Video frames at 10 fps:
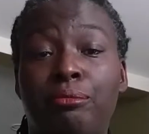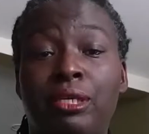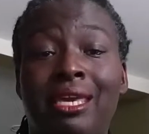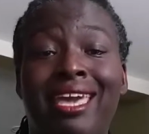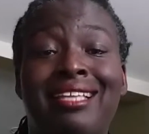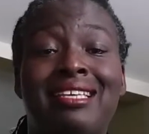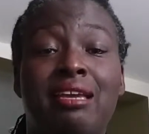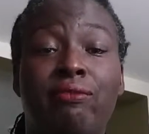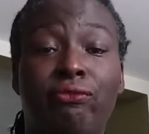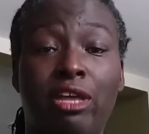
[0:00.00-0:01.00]
being
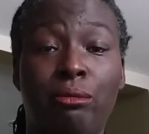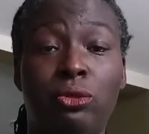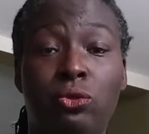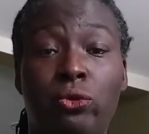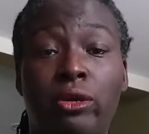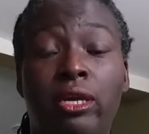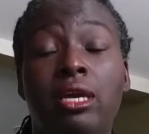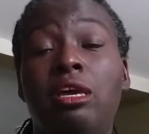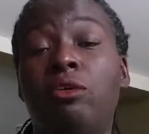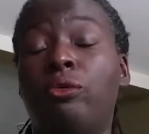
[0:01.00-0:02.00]
anti-inflammatory
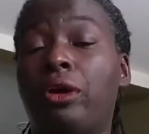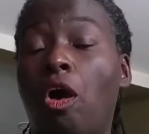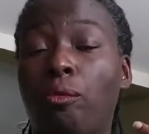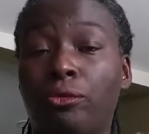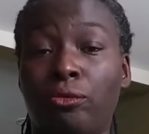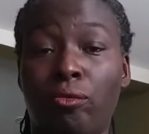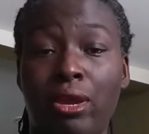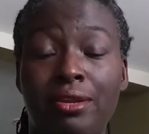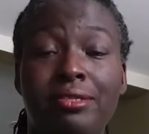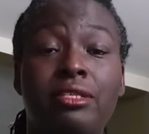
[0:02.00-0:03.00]
will help with the
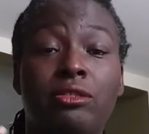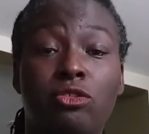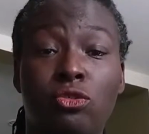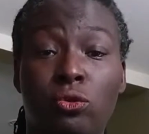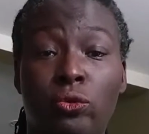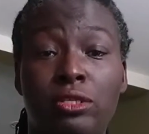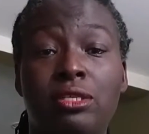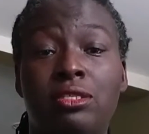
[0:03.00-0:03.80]
redness and the soreness,